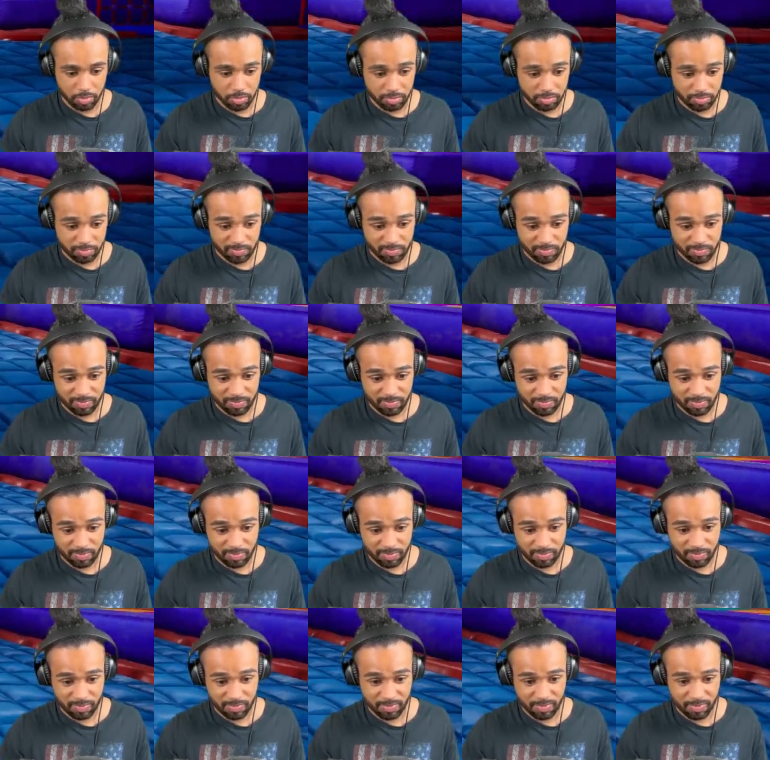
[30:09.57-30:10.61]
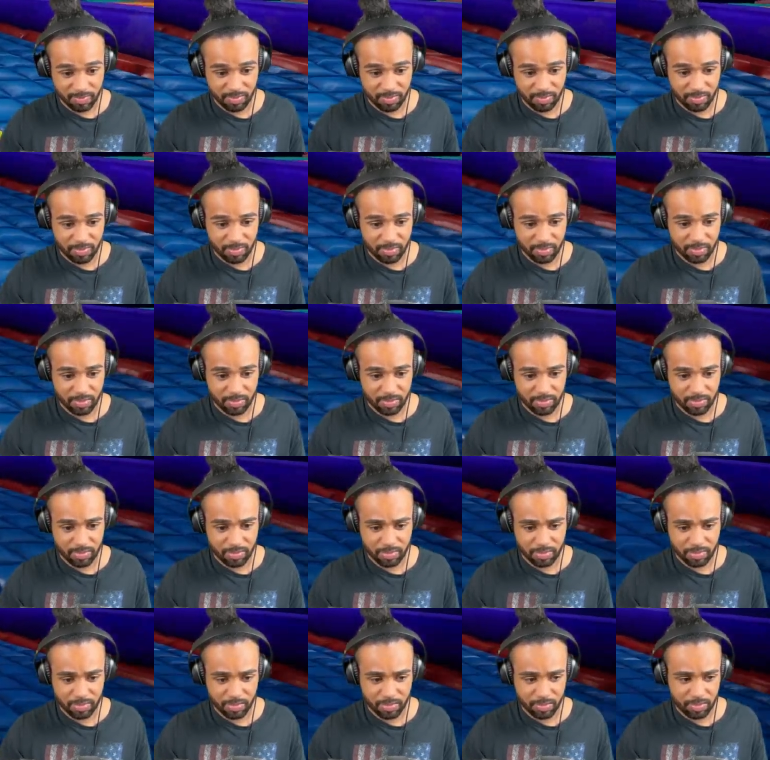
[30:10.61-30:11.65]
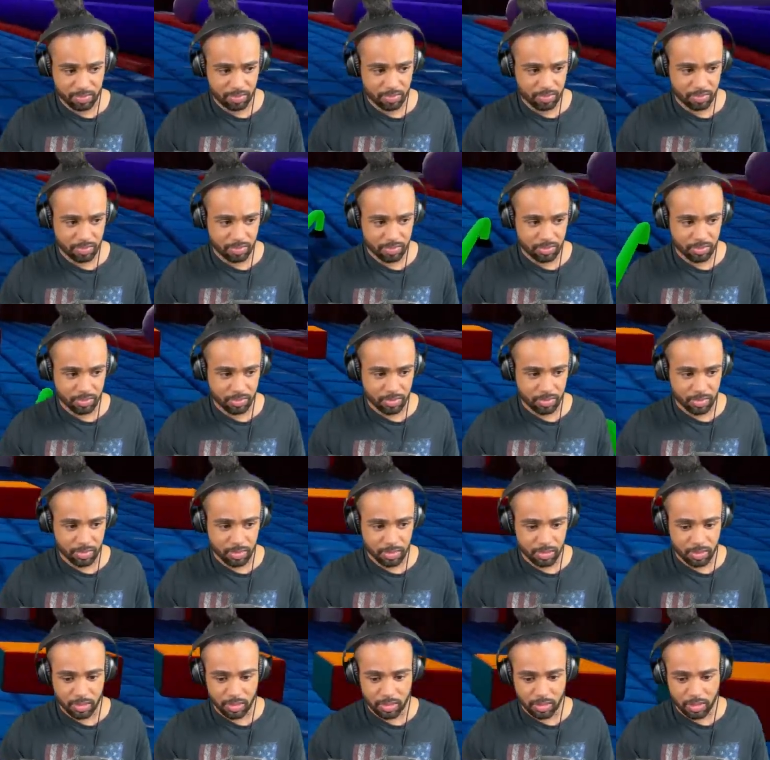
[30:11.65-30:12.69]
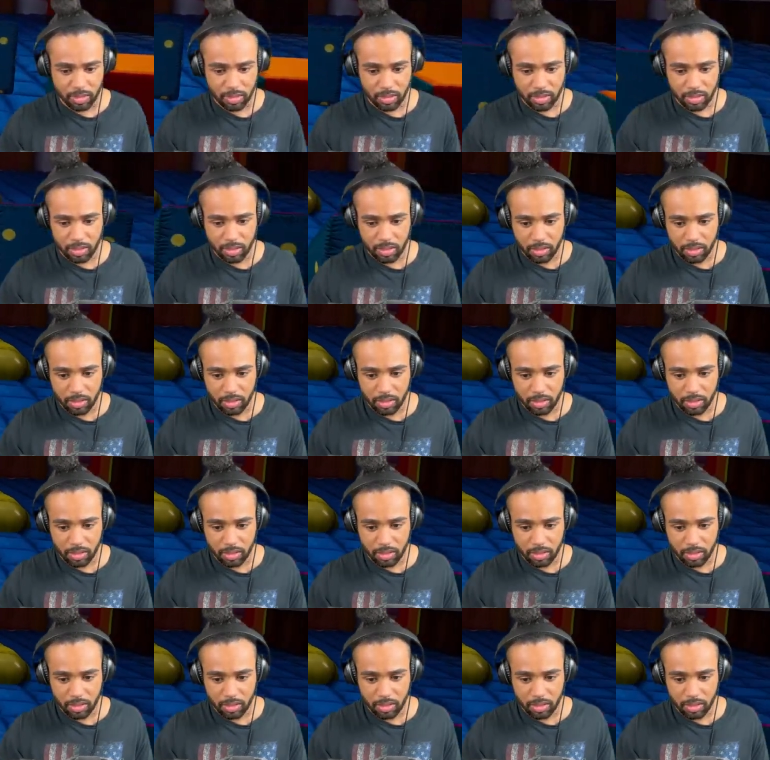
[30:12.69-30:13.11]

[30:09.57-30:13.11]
(no one is talking)